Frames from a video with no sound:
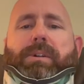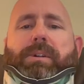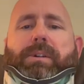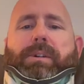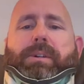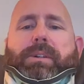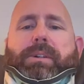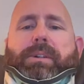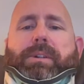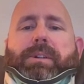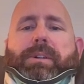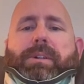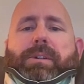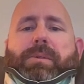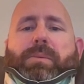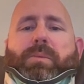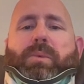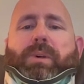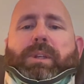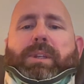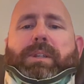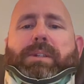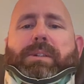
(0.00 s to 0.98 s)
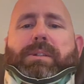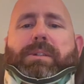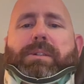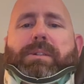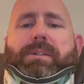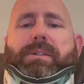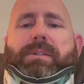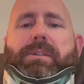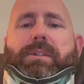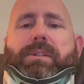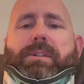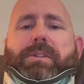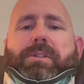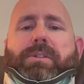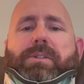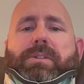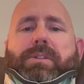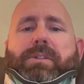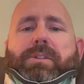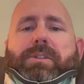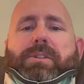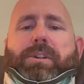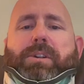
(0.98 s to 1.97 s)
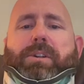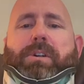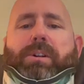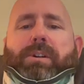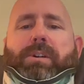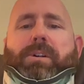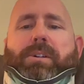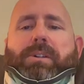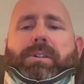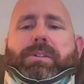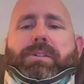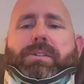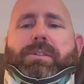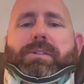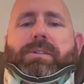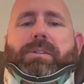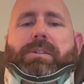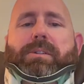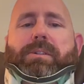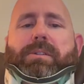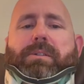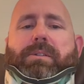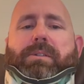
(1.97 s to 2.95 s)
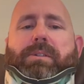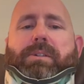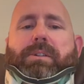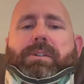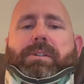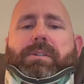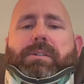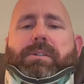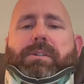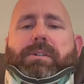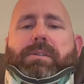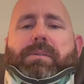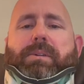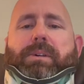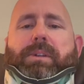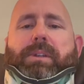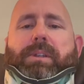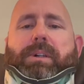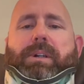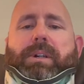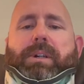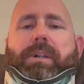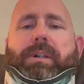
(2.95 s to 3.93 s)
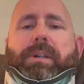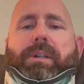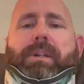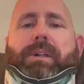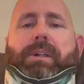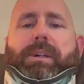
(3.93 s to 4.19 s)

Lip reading: it witnesses the turns and stuff like that.